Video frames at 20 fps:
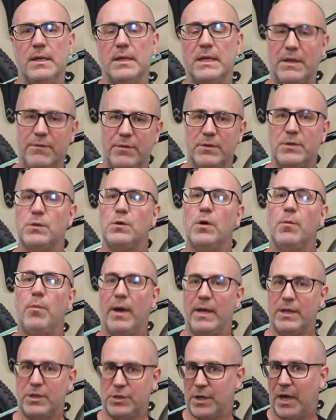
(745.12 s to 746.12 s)
give it to a
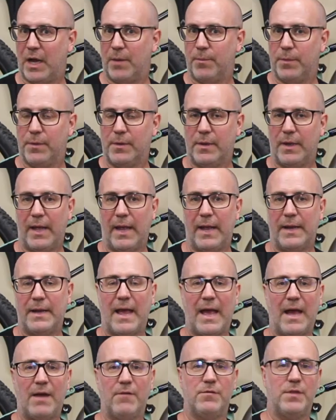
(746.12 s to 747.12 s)
bike shop, and
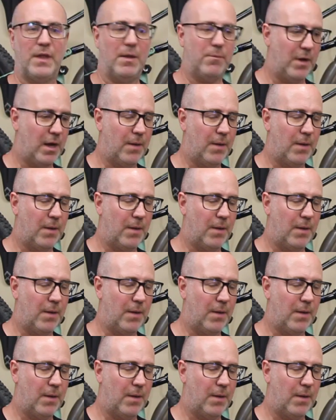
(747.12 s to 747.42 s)
have them